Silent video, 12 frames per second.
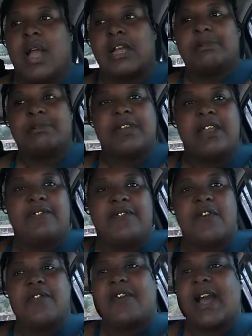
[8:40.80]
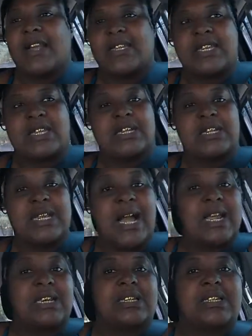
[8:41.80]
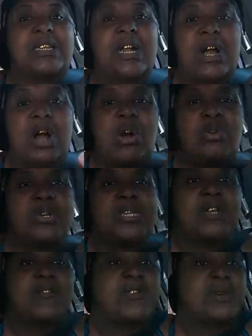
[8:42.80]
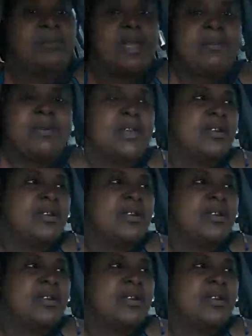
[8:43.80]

I can spend that $400-$600 on the stuff for the baby.